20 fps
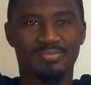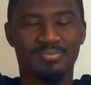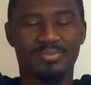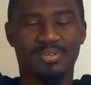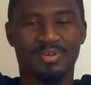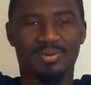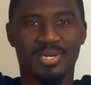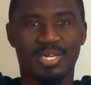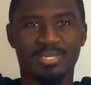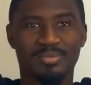
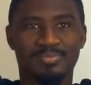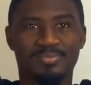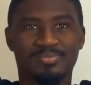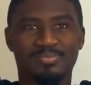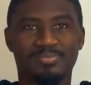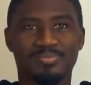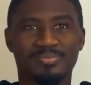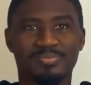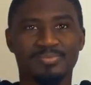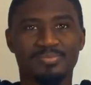All right?
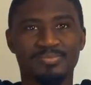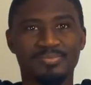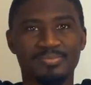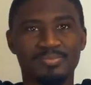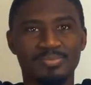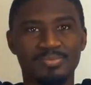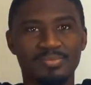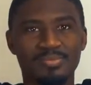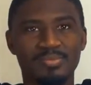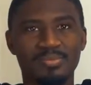
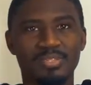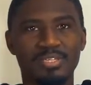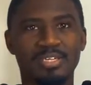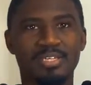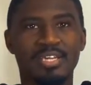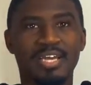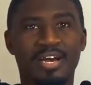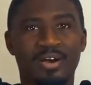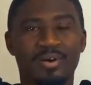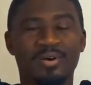
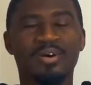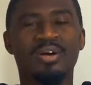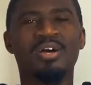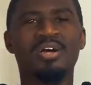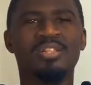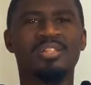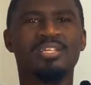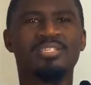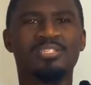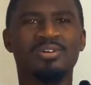Now,
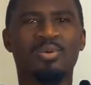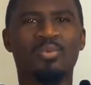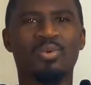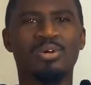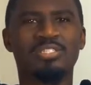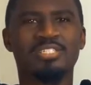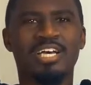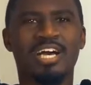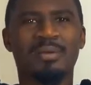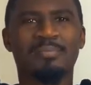let's go one
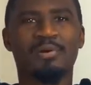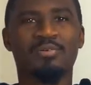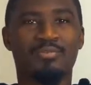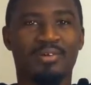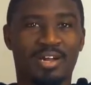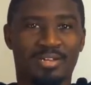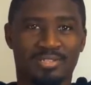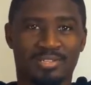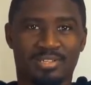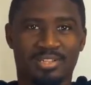time
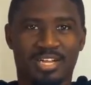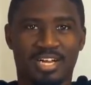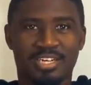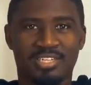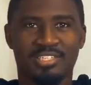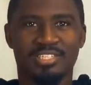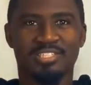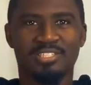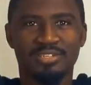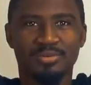around the clock
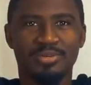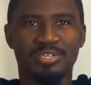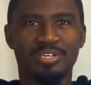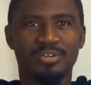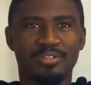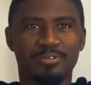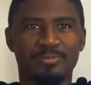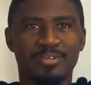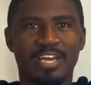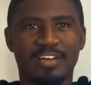just so we know
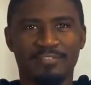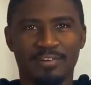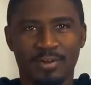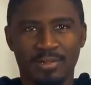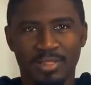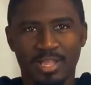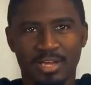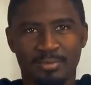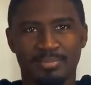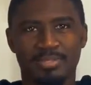that we have our
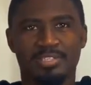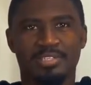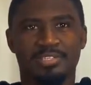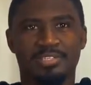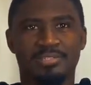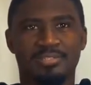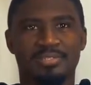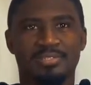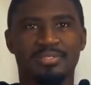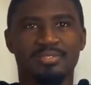clock
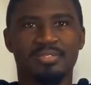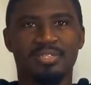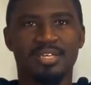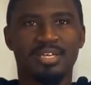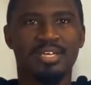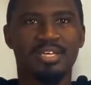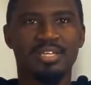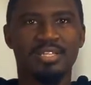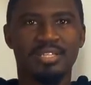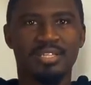positions.
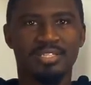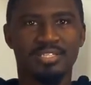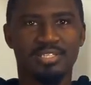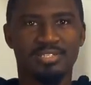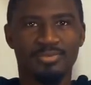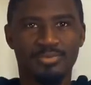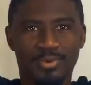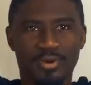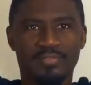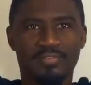This is
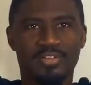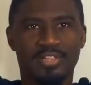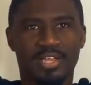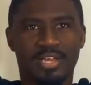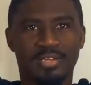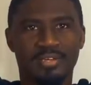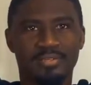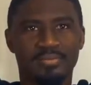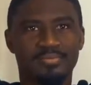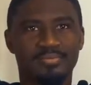12
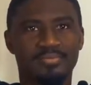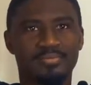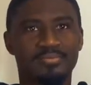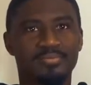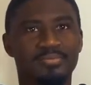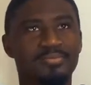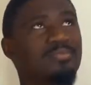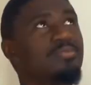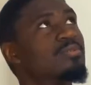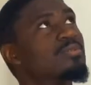o'clock,
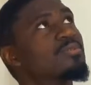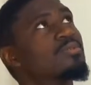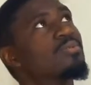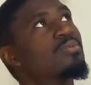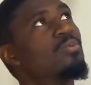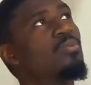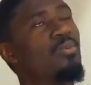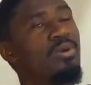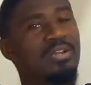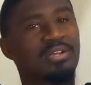
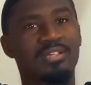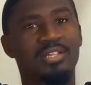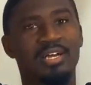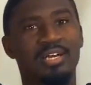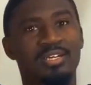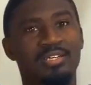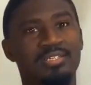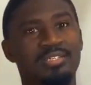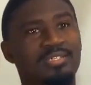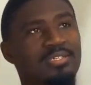1
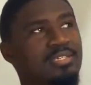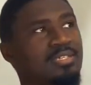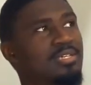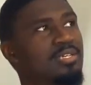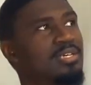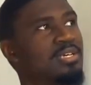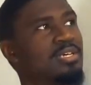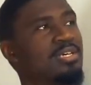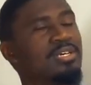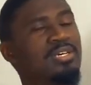o'clock,
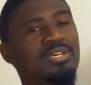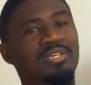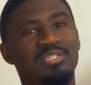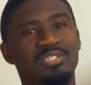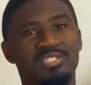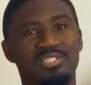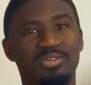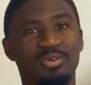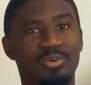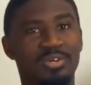
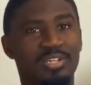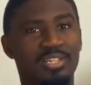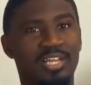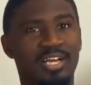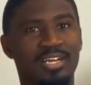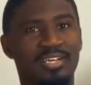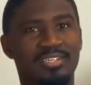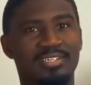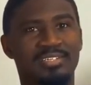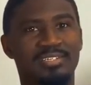2
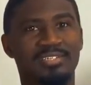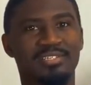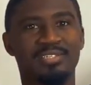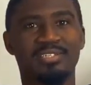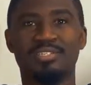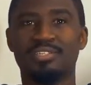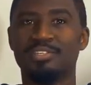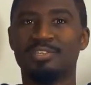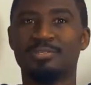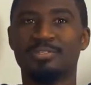o'clock,
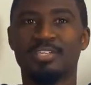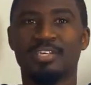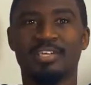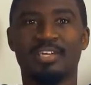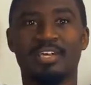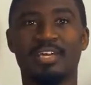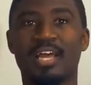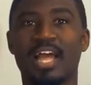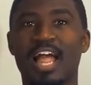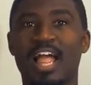you say
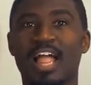it.